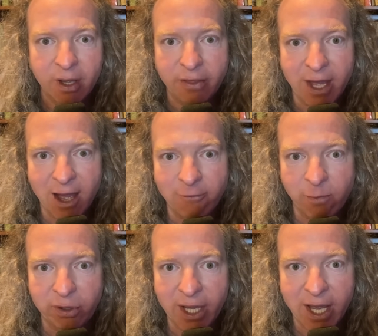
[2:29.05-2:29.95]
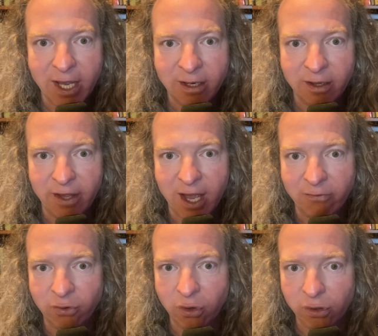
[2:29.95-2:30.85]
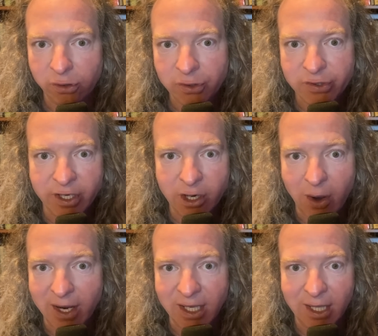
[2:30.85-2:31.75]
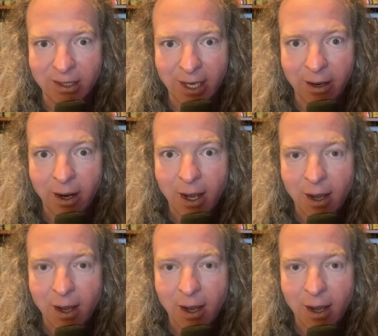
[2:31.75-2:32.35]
They have a plan, they have goals, they know how to get there,